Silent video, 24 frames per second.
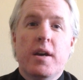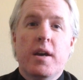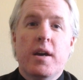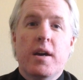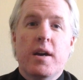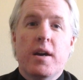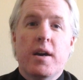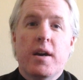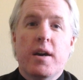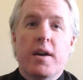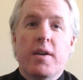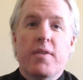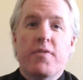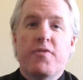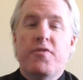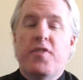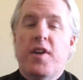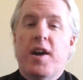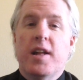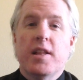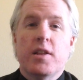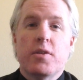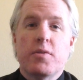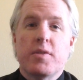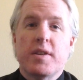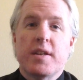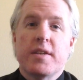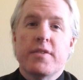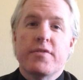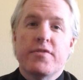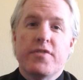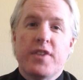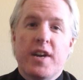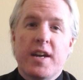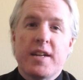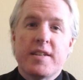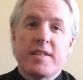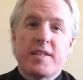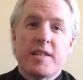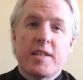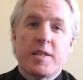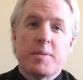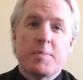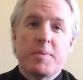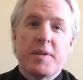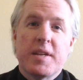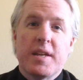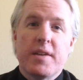follow the advice
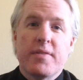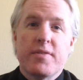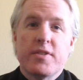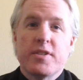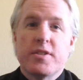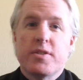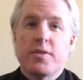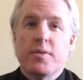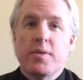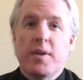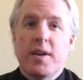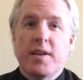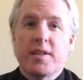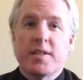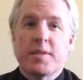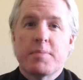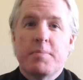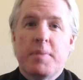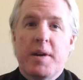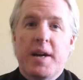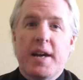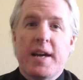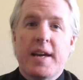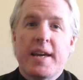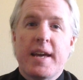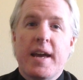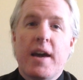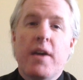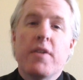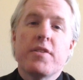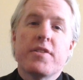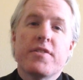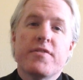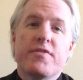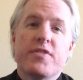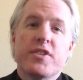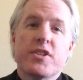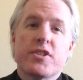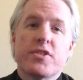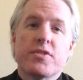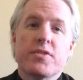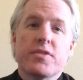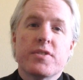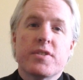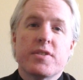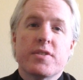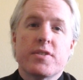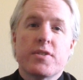that's been given to us by health
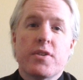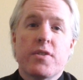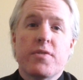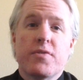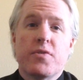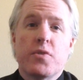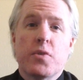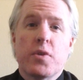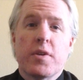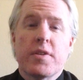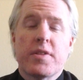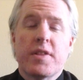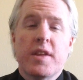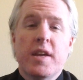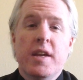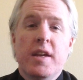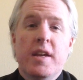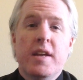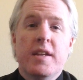officials and so forth,